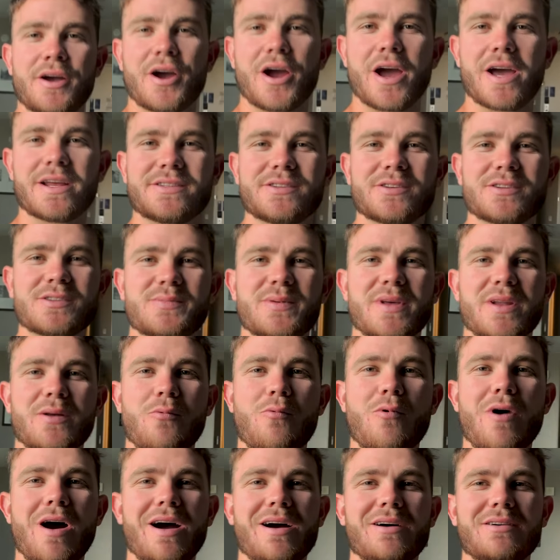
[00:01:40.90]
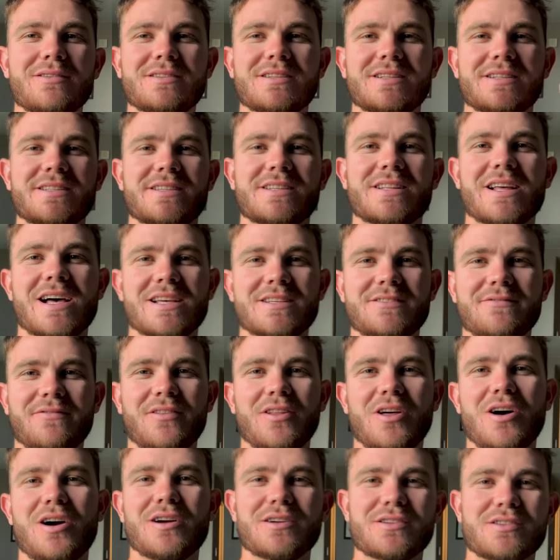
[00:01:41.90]
All uh, right, so it's been a while since the last
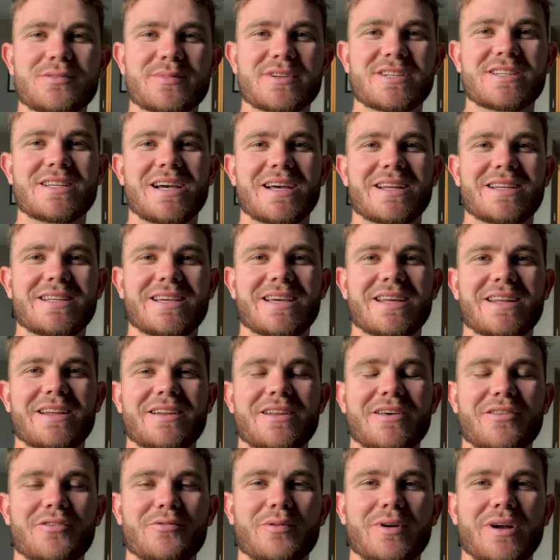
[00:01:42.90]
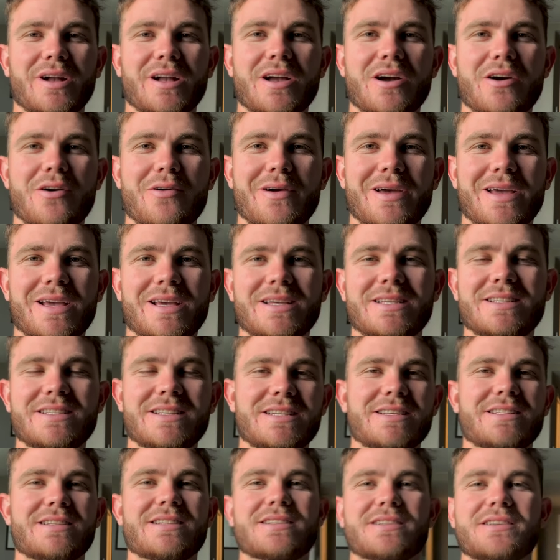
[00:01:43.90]
vlog, so I'm excited to get another one going.
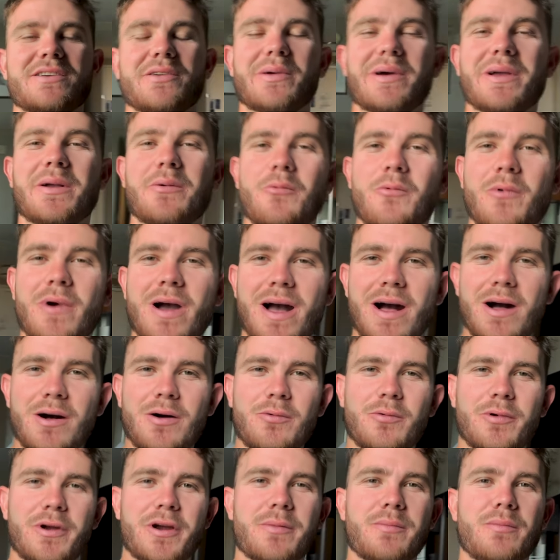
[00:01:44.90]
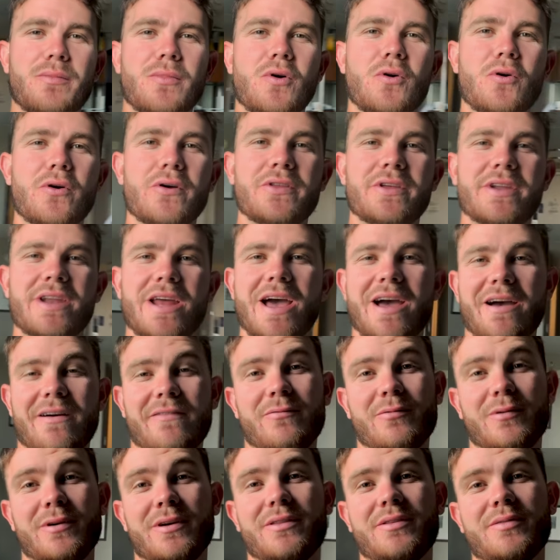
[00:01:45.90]
Season is going well. We are more than
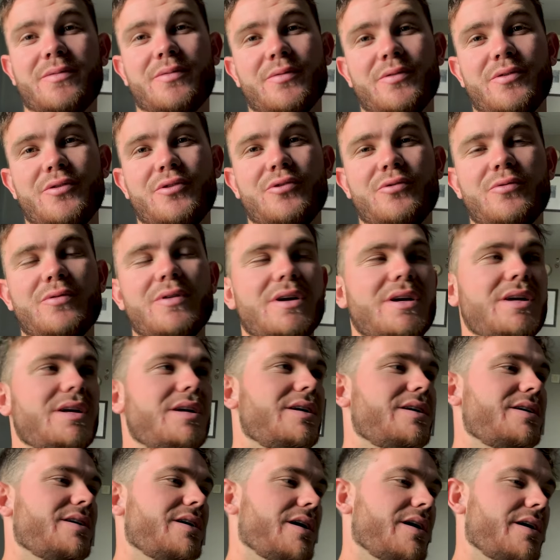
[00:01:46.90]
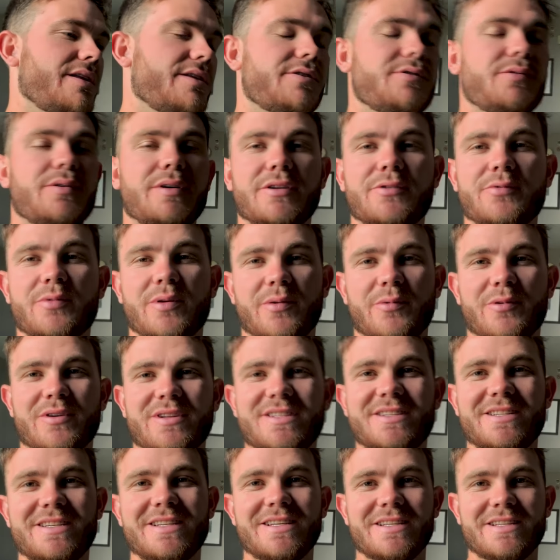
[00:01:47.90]
halfway through uh, the 2021
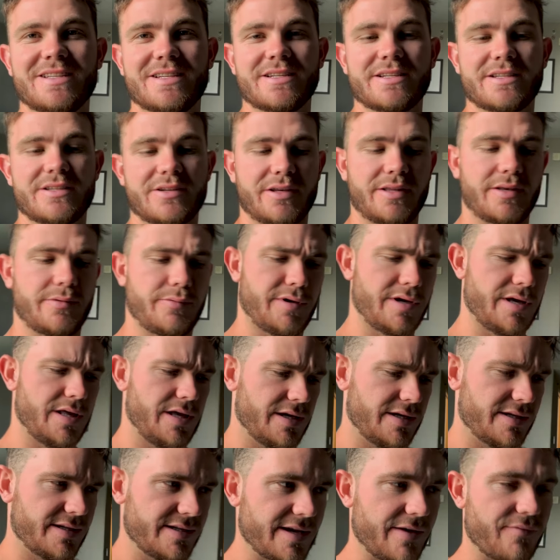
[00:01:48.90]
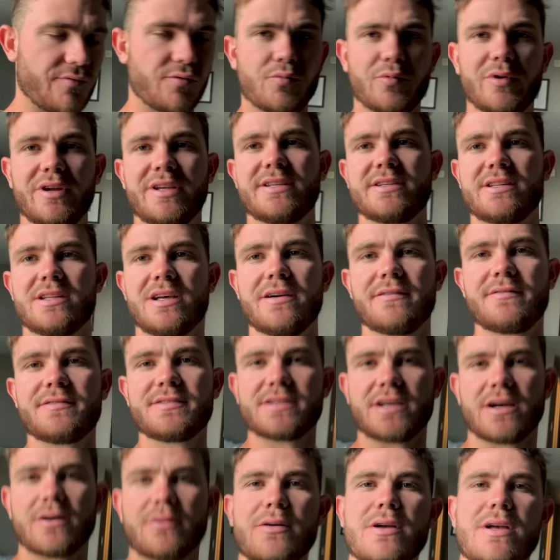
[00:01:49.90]
season, so I think we got like seven weeks left.
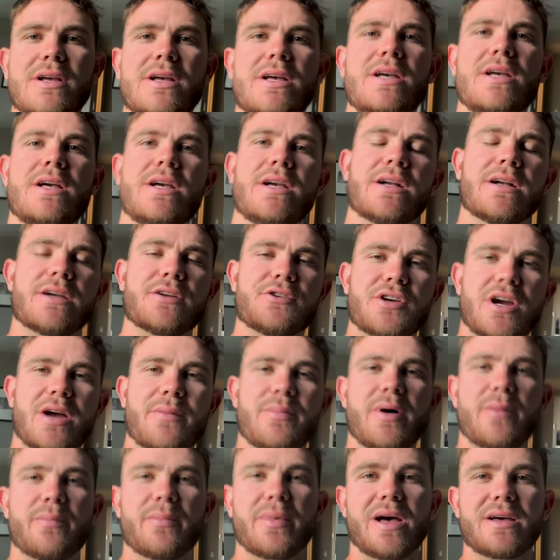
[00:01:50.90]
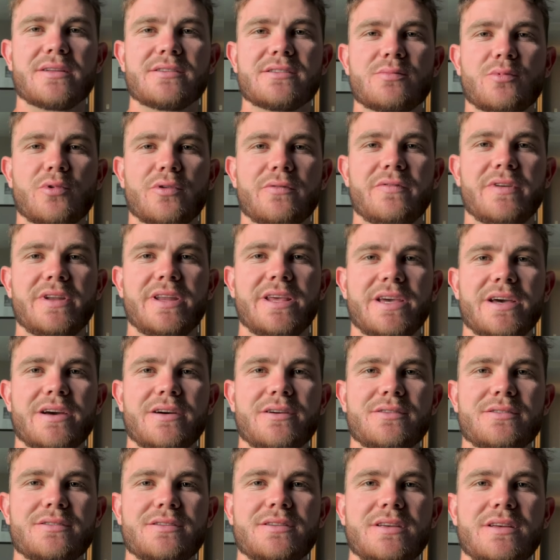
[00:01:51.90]
So I'm gonna try to pump out some more
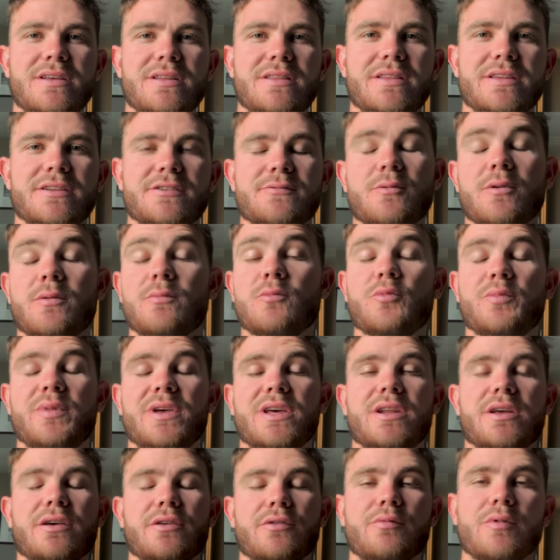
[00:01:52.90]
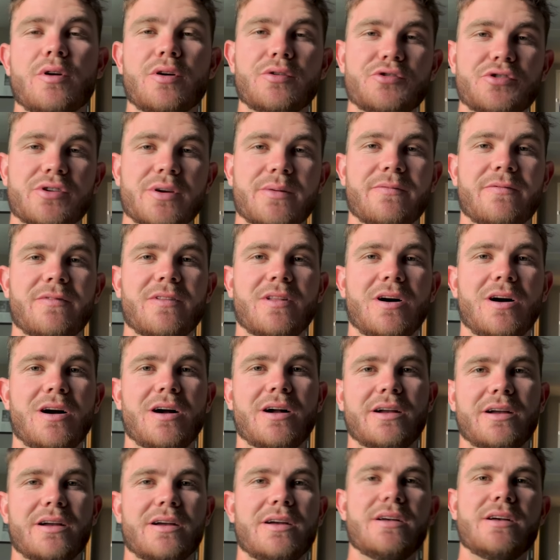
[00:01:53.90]
videos. This one will be another road trip
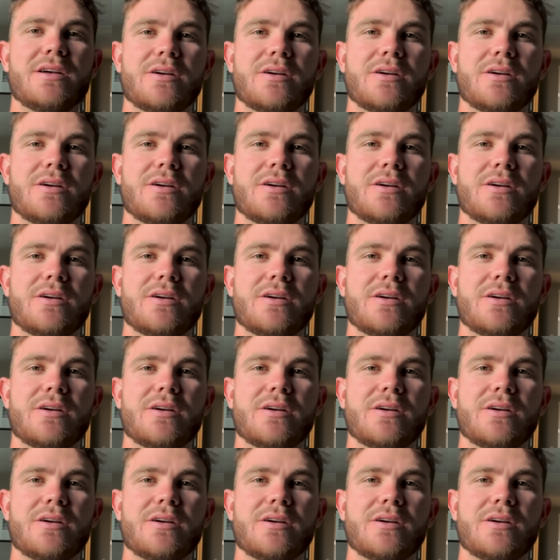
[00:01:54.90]
vlog.